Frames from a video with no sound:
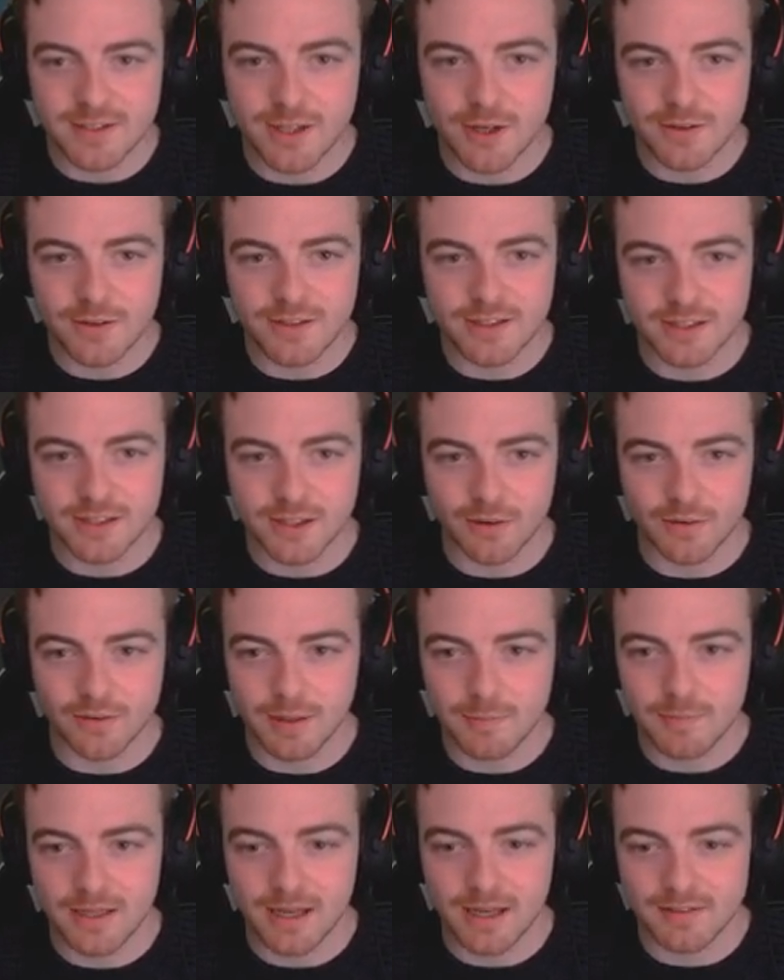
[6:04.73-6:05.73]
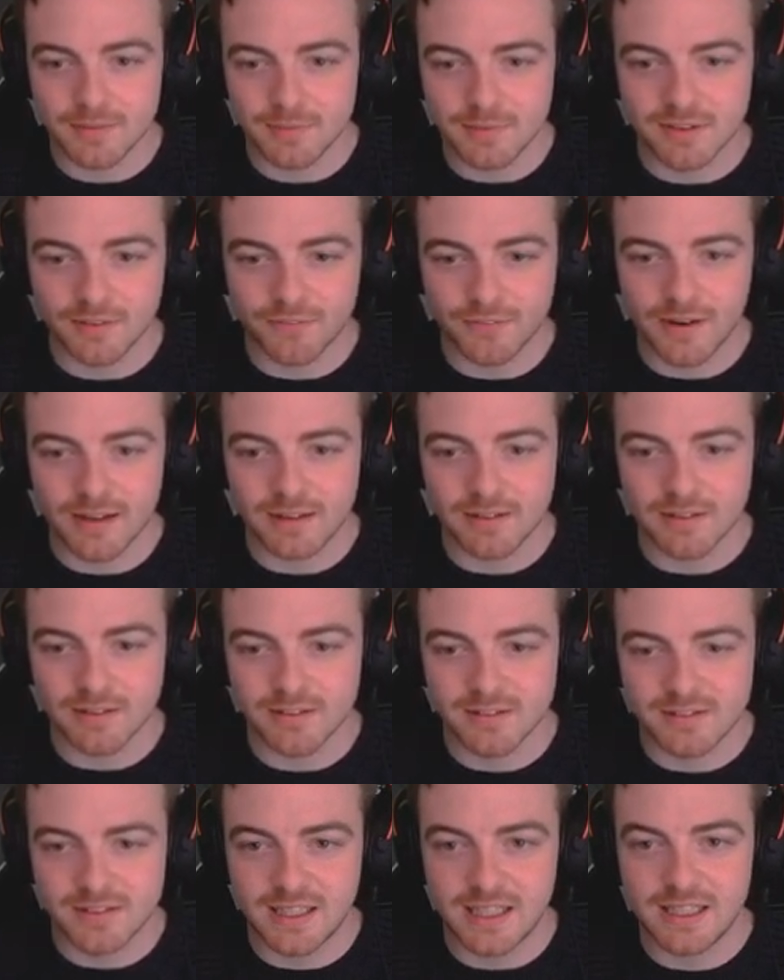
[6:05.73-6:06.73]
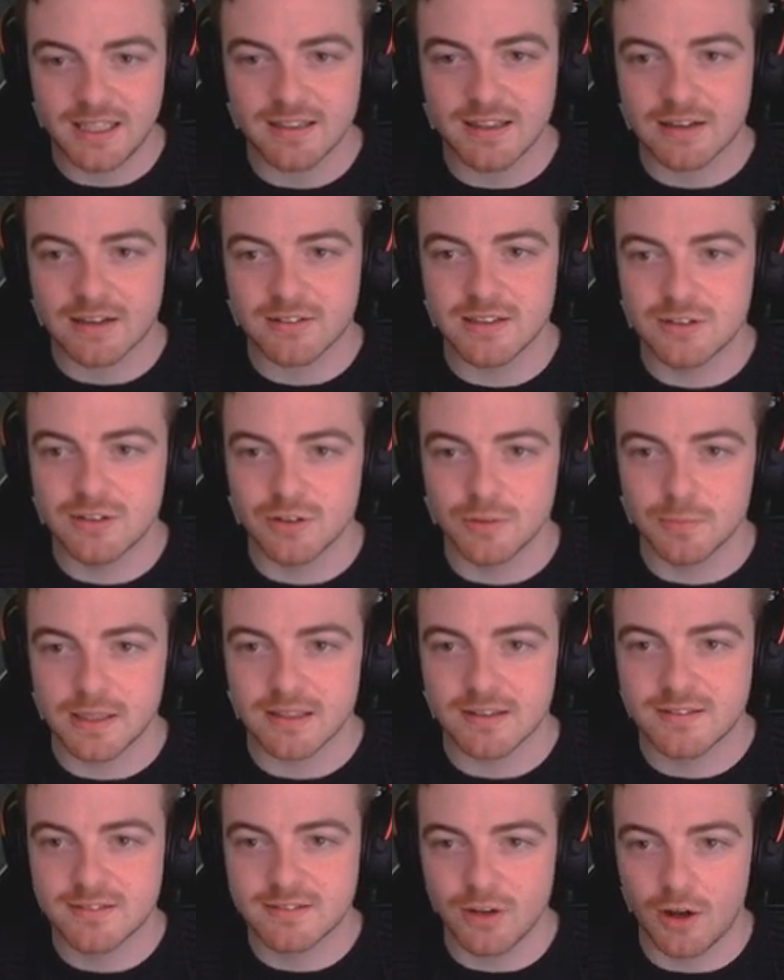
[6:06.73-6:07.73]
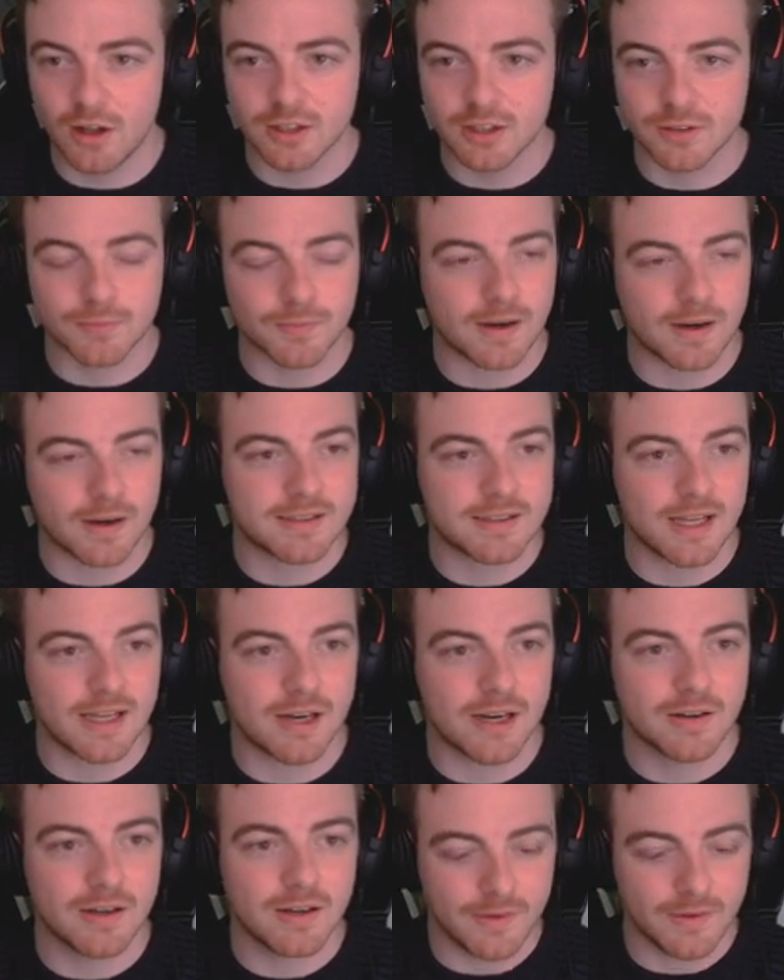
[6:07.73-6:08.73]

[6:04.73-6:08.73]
There you go. Let me add him as a friend because he actually did me a solid right there.